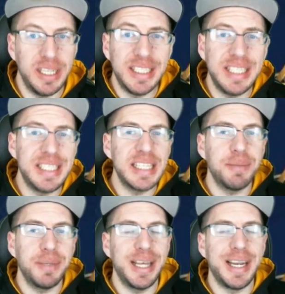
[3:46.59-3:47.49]
Is that
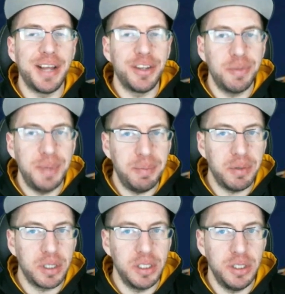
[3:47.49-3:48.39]
something that other
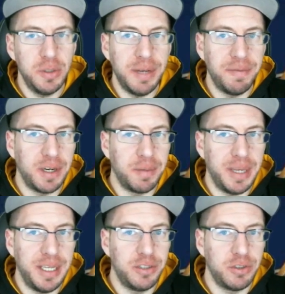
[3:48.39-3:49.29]
people could do if their
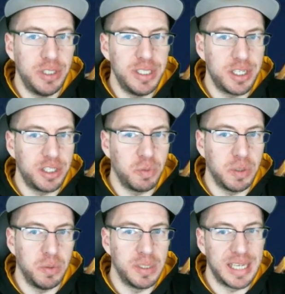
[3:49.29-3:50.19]
mage research
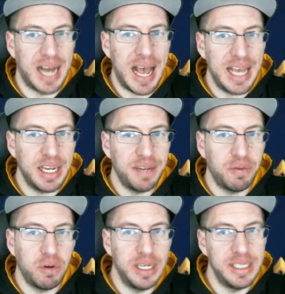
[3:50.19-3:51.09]
wasn't high
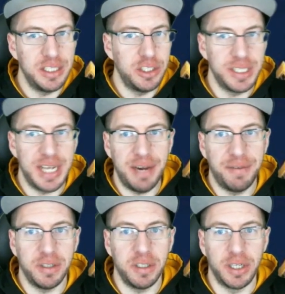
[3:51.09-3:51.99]
enough, or is it just
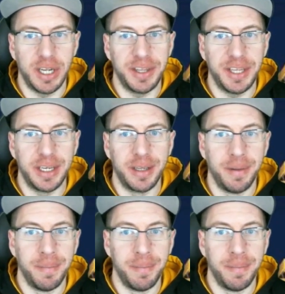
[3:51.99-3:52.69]
Avril or nothing?